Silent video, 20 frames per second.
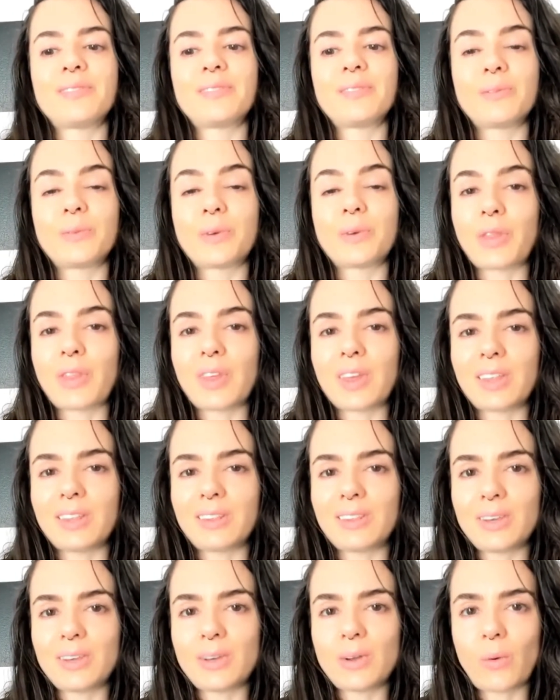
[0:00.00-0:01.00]

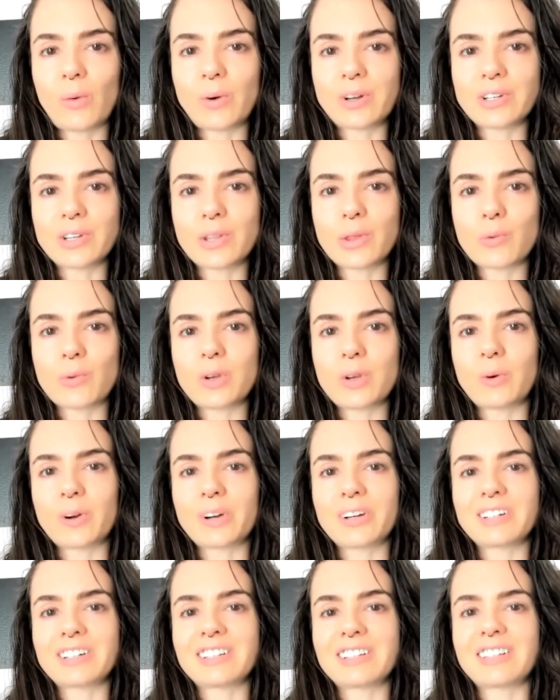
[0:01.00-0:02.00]
within the 1 to 3
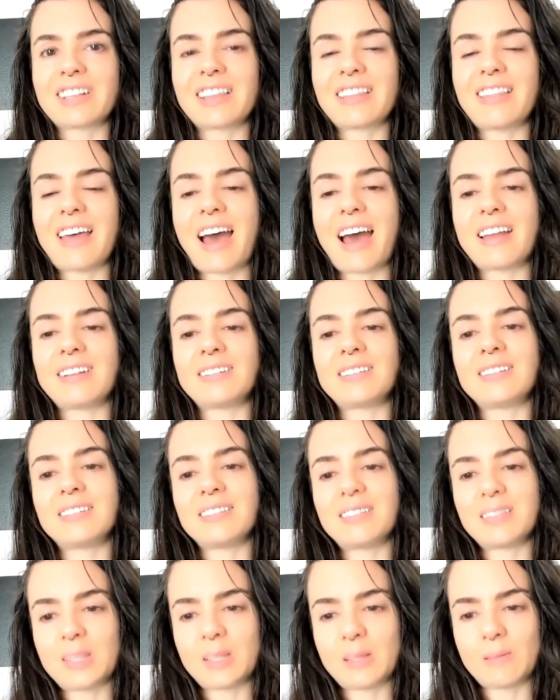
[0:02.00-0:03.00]
words that
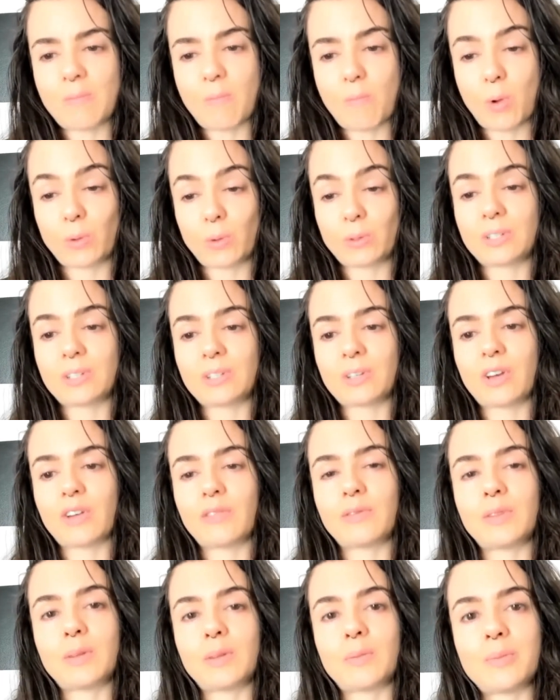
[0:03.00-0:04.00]
most
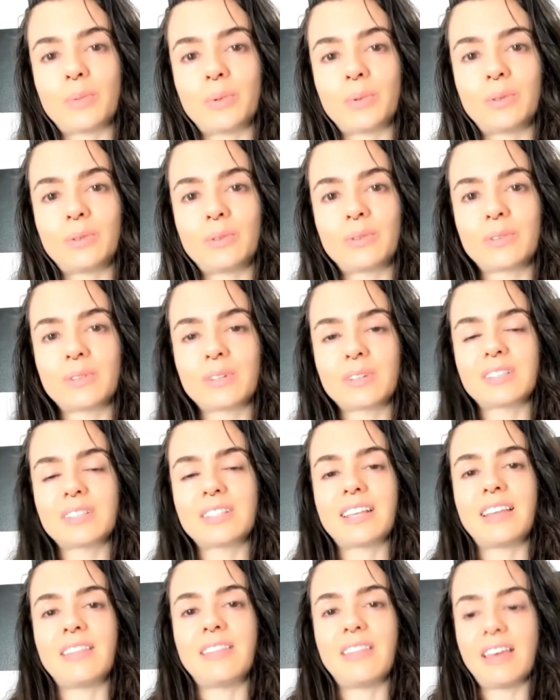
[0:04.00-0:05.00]
of the people
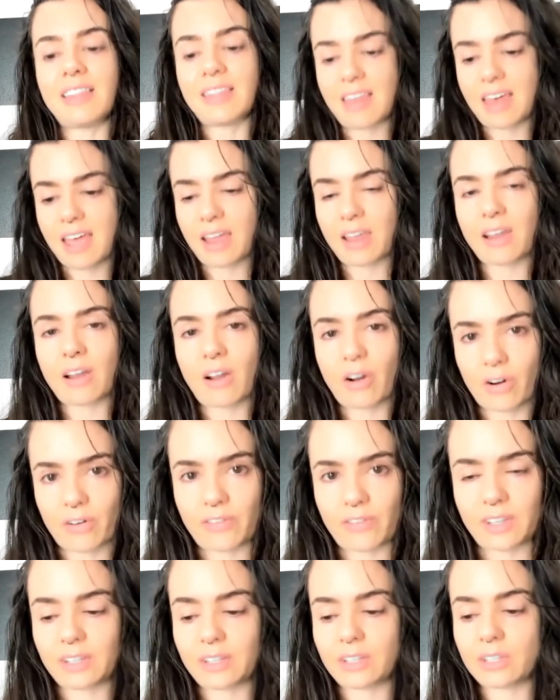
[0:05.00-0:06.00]
said that they are
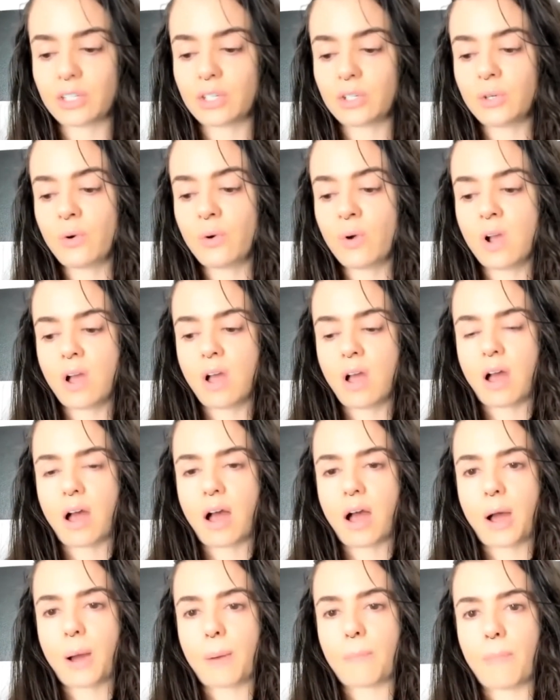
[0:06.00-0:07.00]
feeling too.
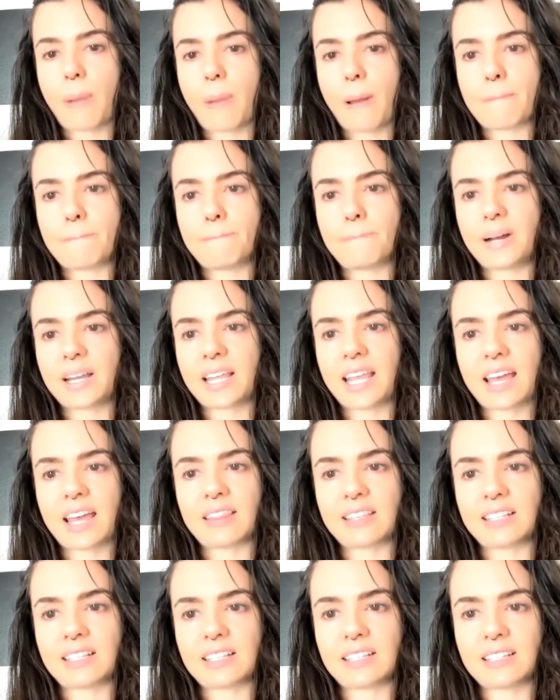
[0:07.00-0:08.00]
But yeah,
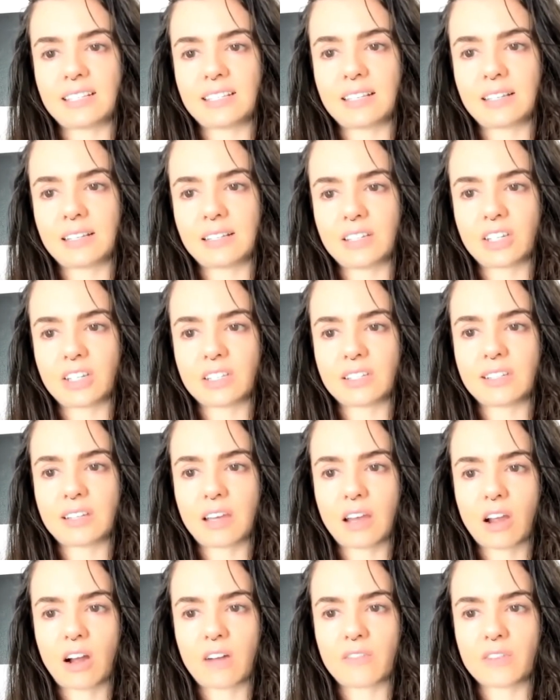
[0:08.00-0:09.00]
this is just
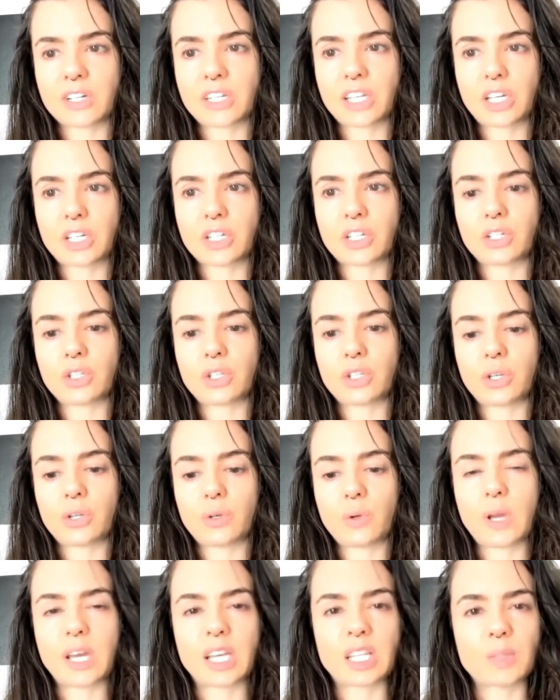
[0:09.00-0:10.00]
a conversation
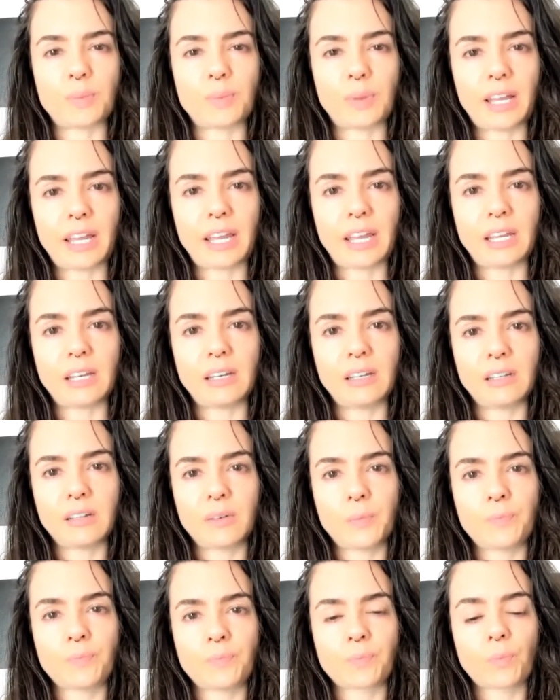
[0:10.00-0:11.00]
to explain
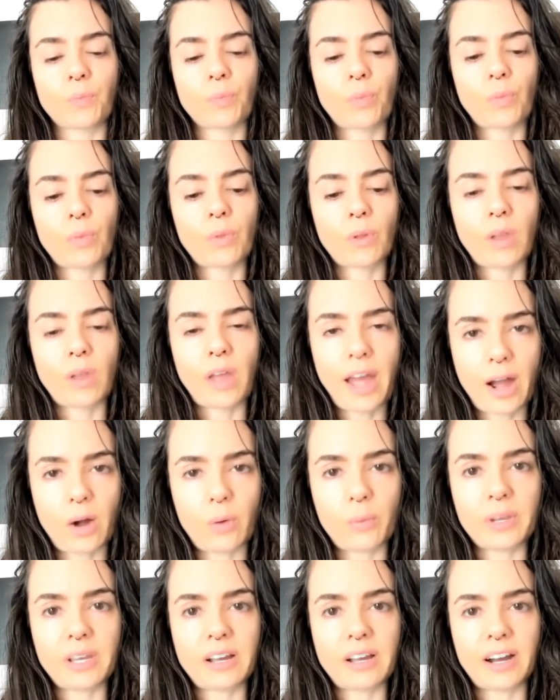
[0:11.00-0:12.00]
how
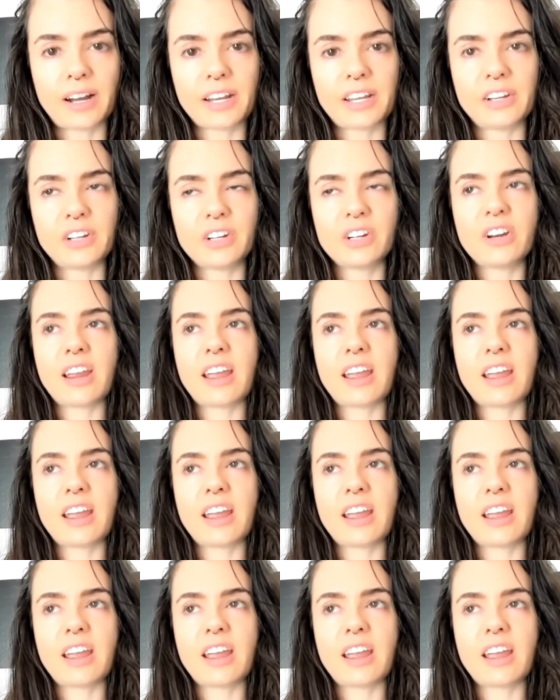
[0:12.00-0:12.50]
we got here